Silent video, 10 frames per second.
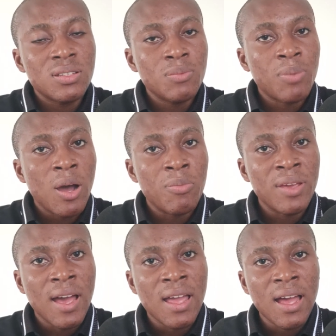See Power
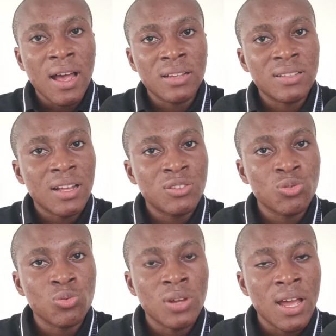BI as that
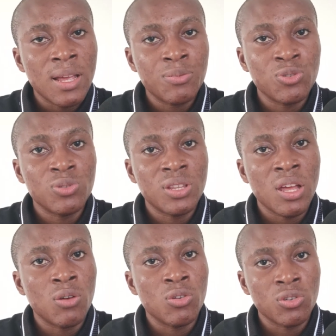tool that helps you
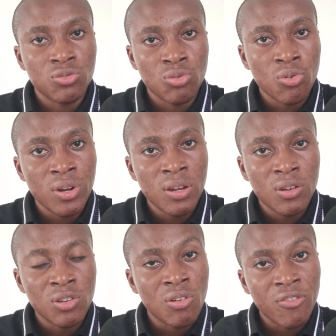tell your
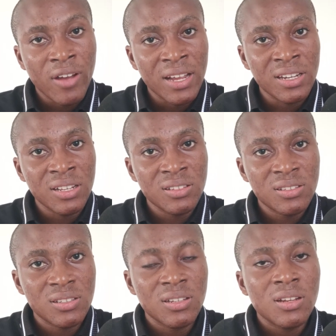story, your
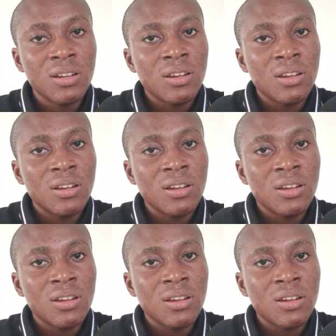findings